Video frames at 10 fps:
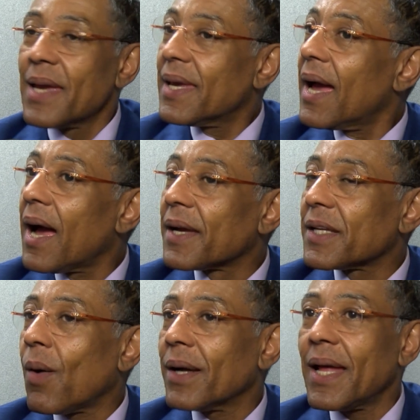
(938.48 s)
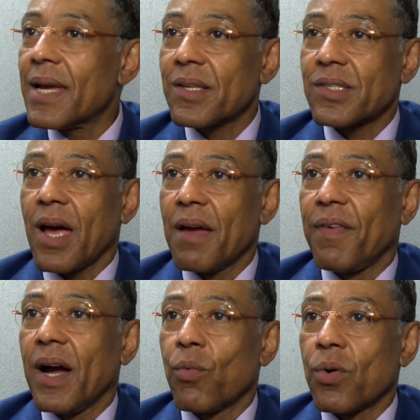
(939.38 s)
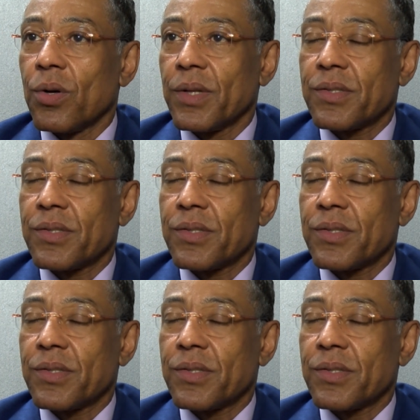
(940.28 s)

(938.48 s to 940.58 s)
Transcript: Yeah, you know, I like the sci-fi world.